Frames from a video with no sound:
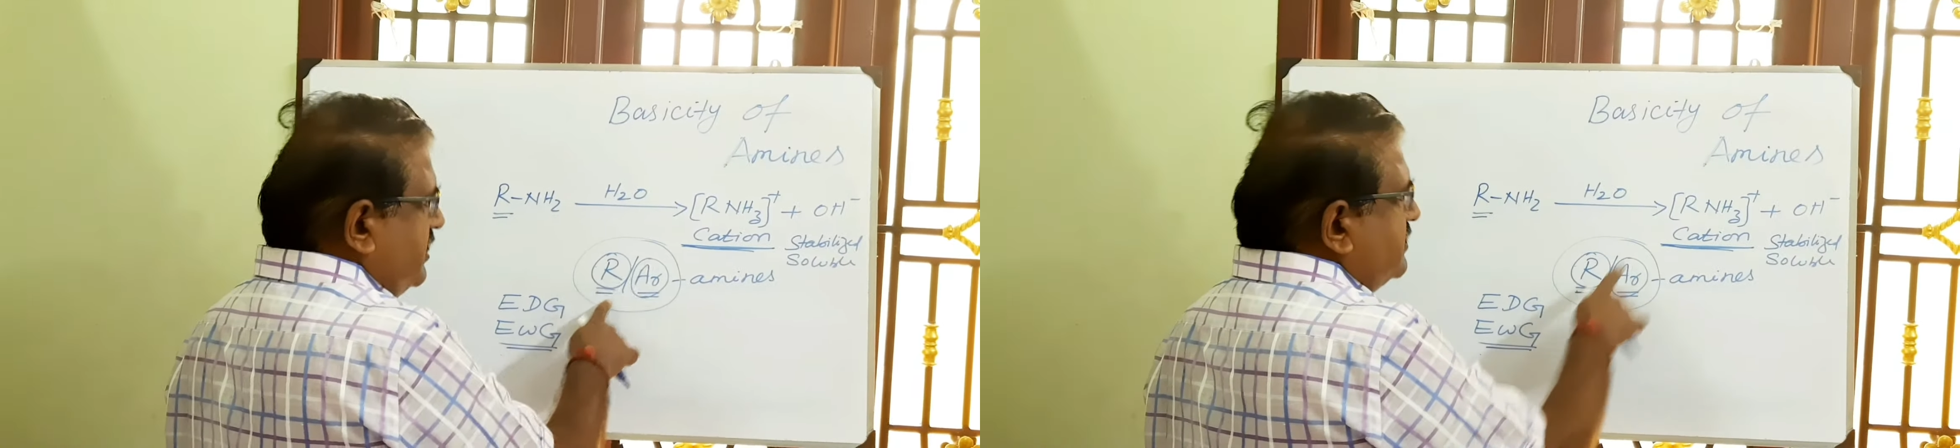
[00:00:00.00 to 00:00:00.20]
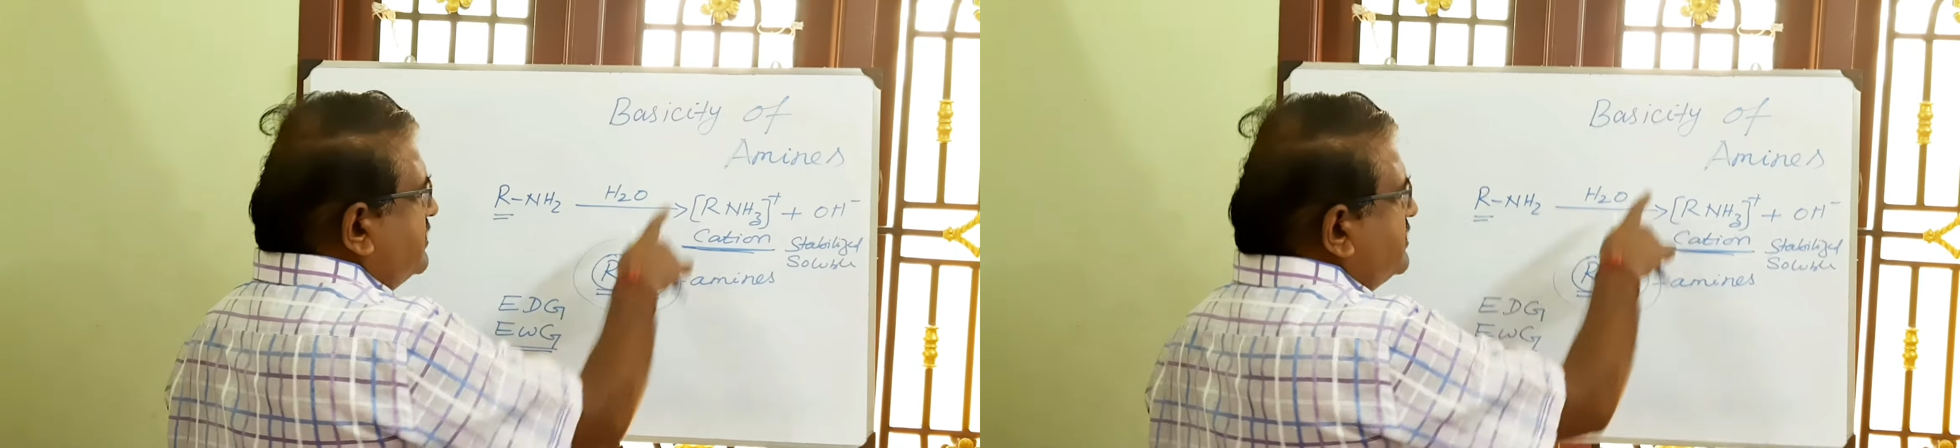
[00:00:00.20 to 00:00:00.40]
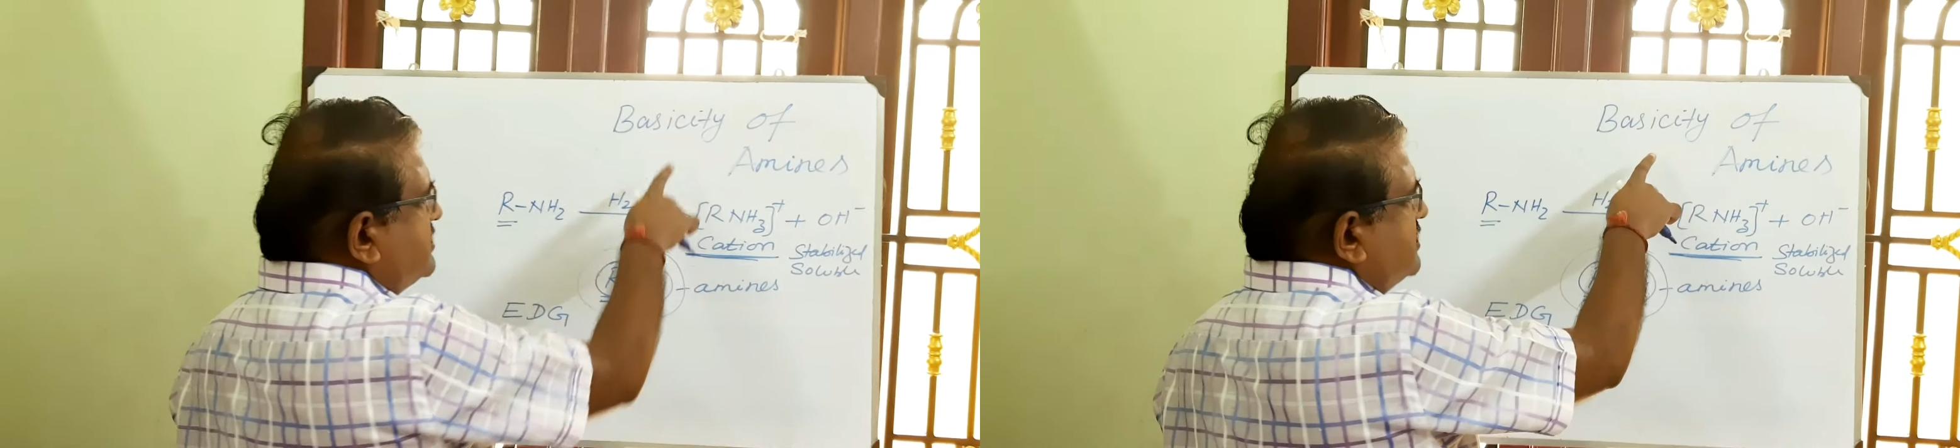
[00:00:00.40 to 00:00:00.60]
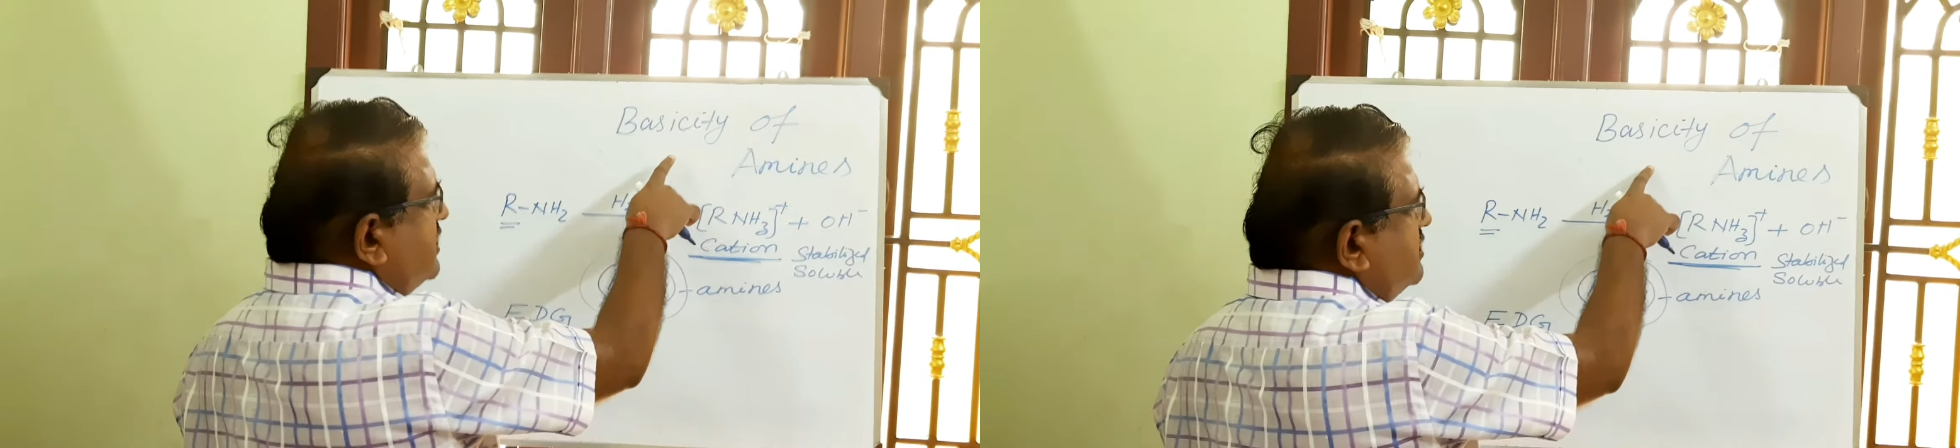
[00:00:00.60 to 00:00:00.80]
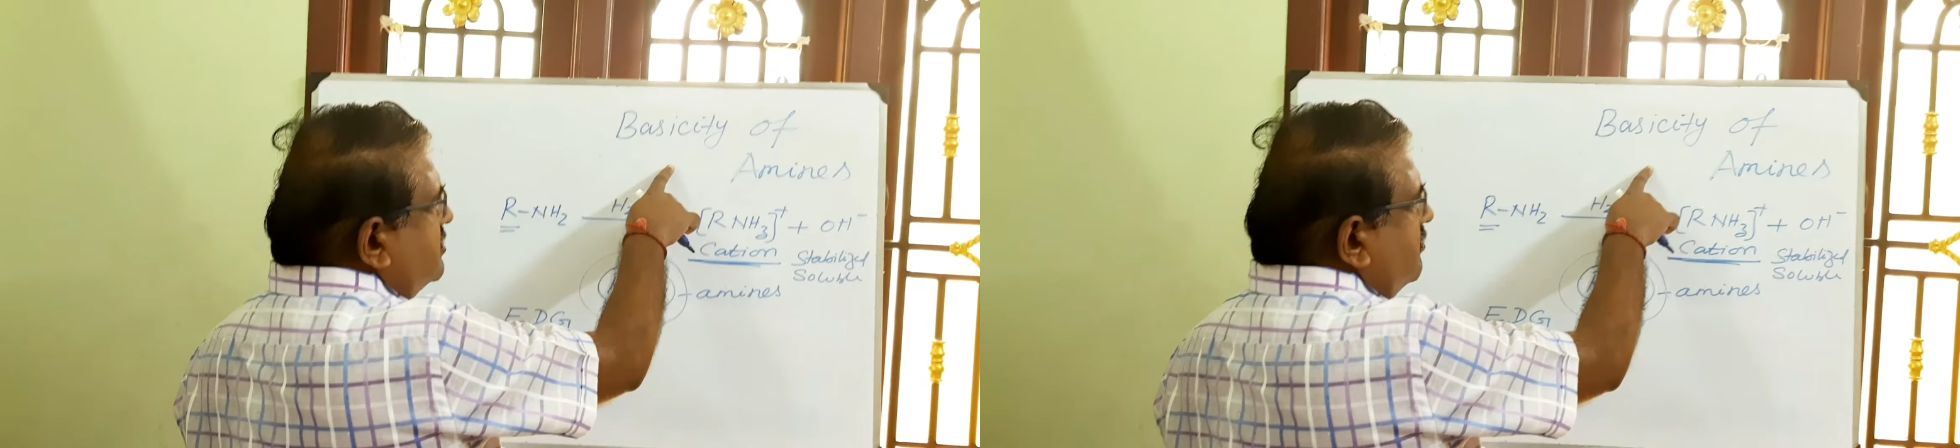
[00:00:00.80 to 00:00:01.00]
the
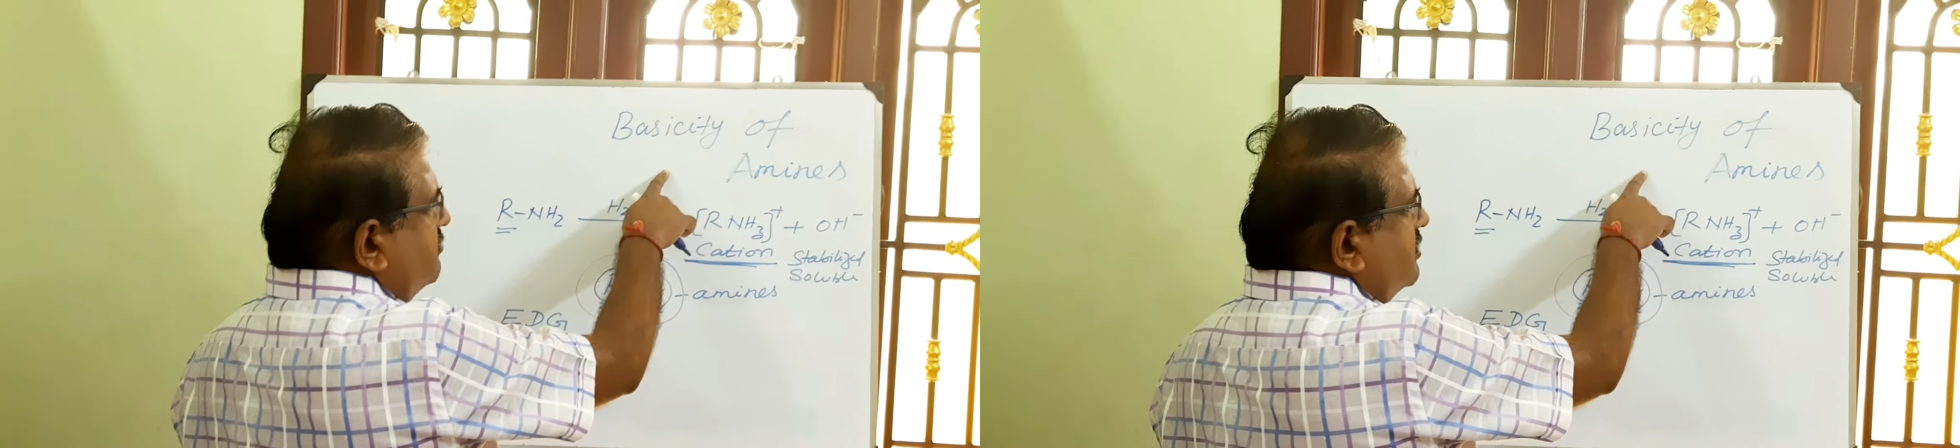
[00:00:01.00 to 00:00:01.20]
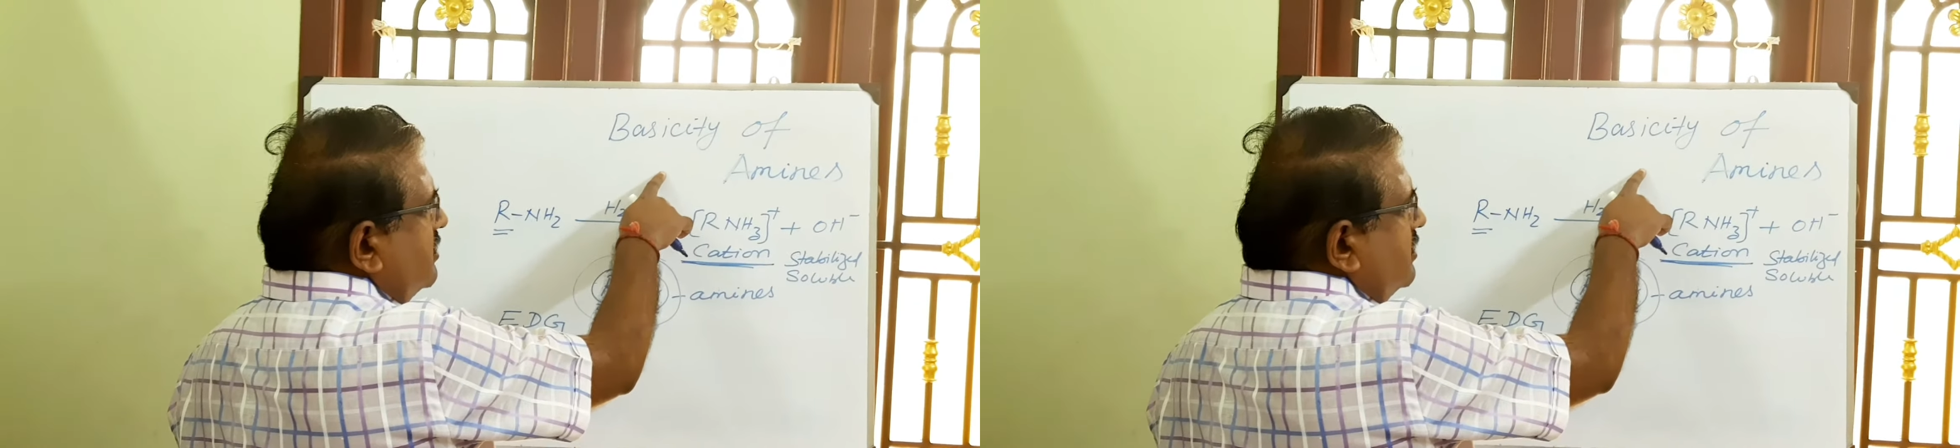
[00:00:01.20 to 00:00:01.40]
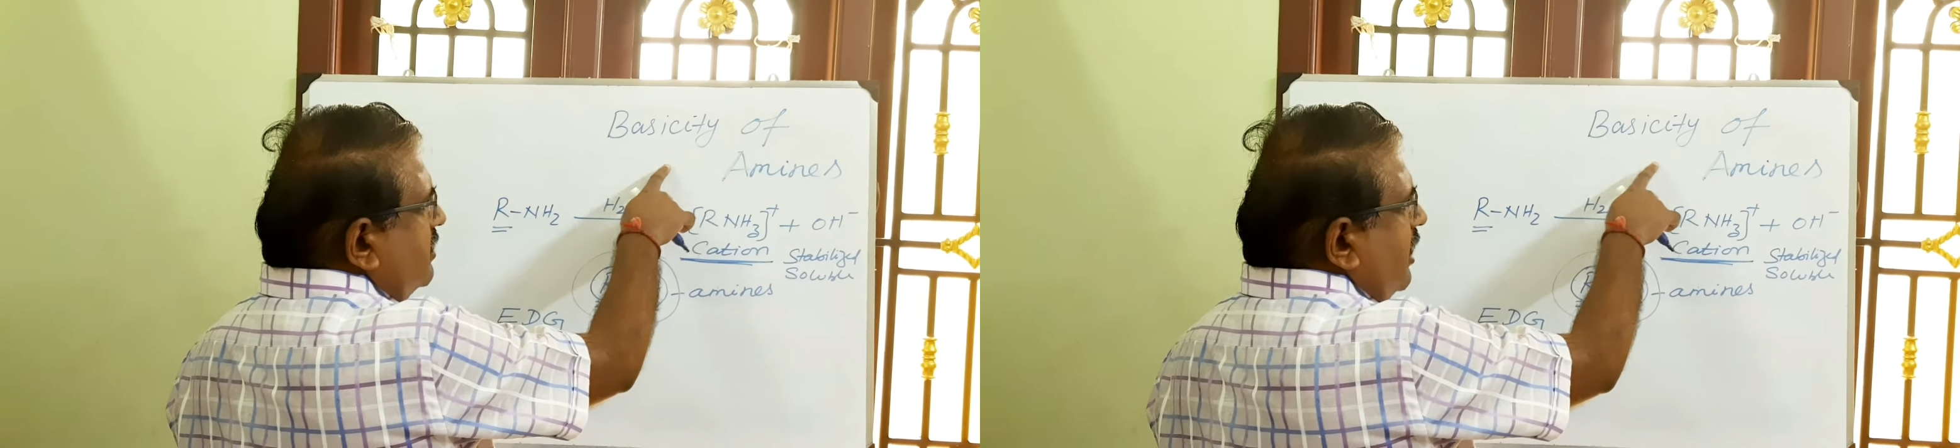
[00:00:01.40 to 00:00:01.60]
strength of the